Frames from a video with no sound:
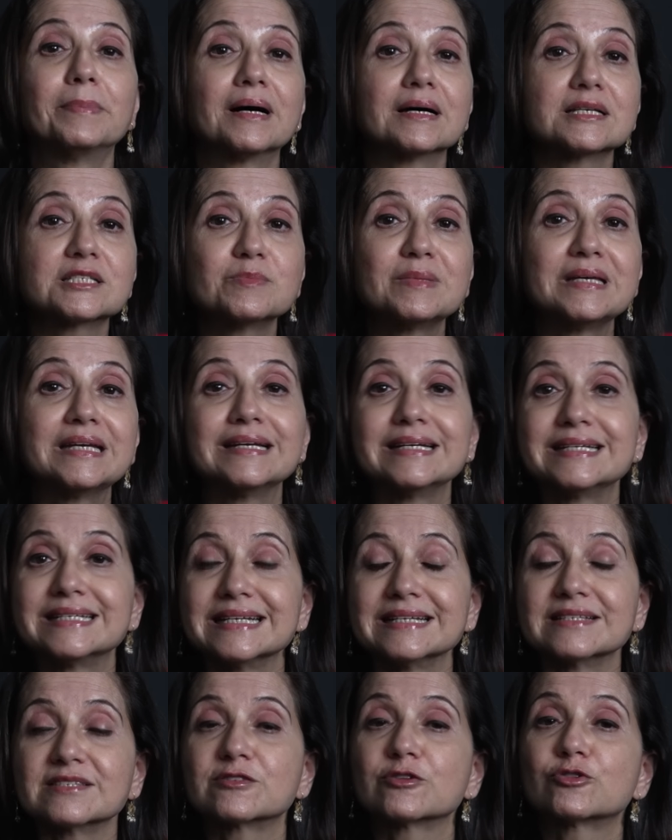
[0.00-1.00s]
Basmee
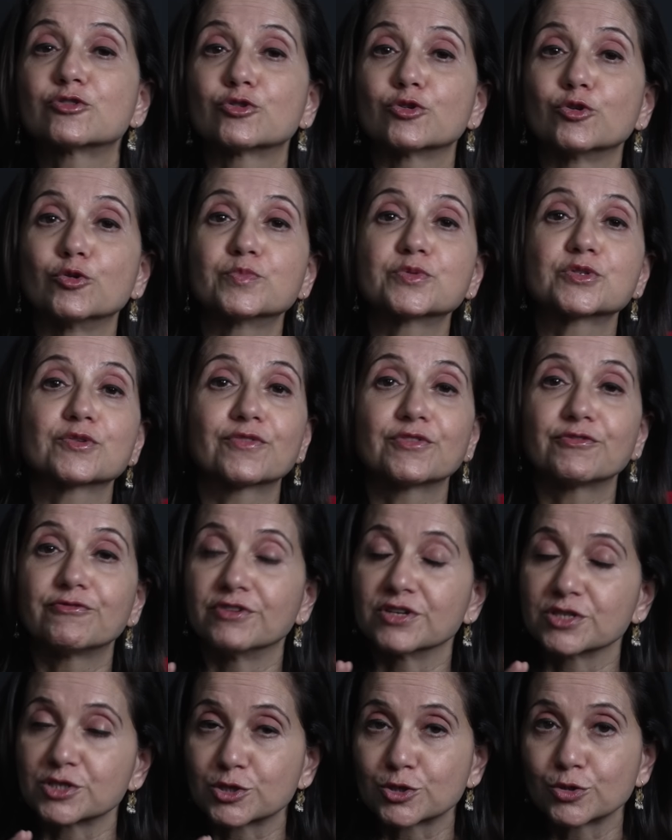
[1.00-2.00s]
retains the tropes of the
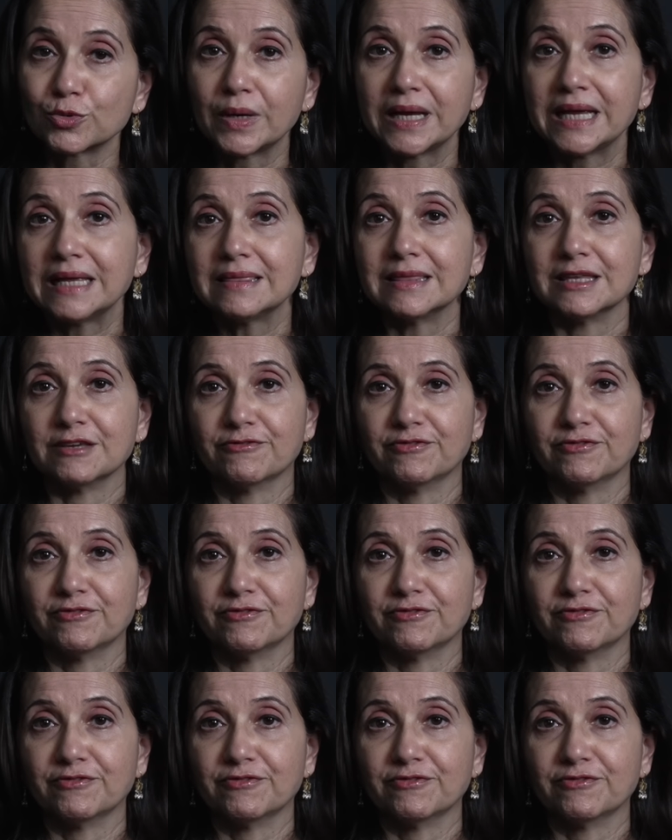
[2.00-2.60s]
first two Hindi